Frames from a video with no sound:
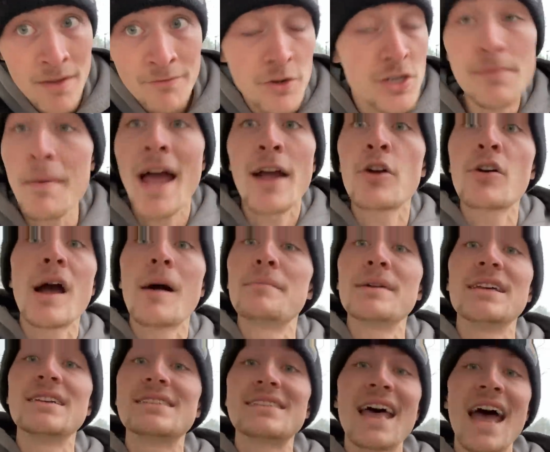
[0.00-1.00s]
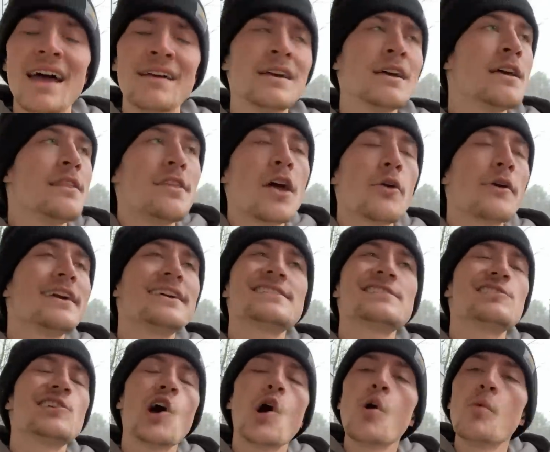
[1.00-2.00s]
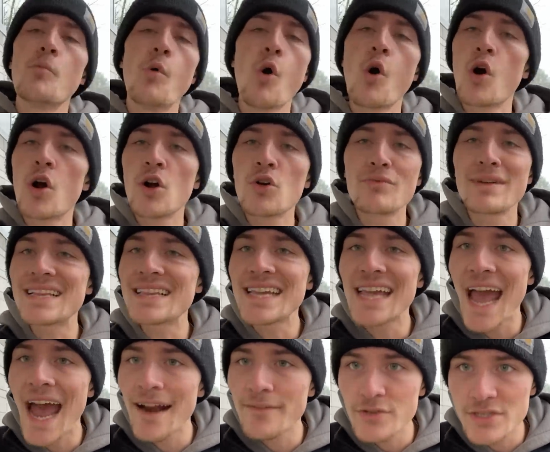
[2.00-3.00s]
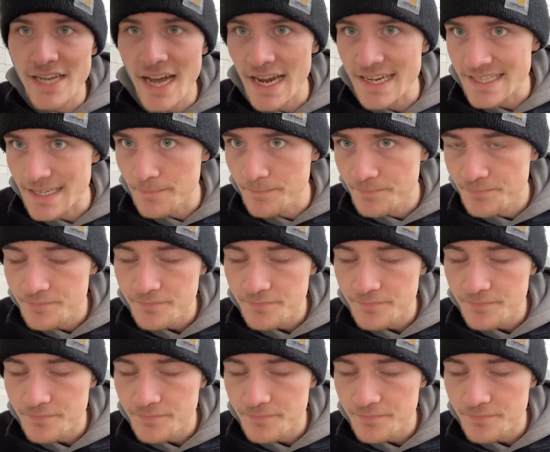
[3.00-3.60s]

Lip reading: for tobacco companies, that there is no more really advertising.